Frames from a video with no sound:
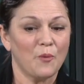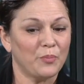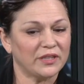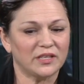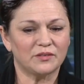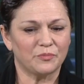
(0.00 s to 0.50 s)

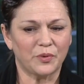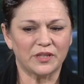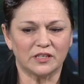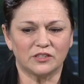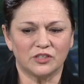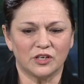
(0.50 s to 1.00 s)
But
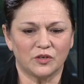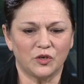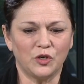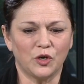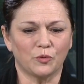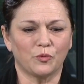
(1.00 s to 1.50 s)

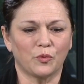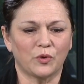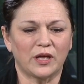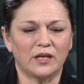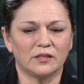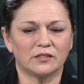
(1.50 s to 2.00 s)
you know,
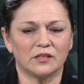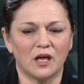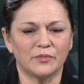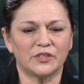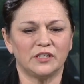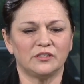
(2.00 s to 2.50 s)

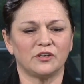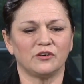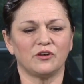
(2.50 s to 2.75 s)
slot machines are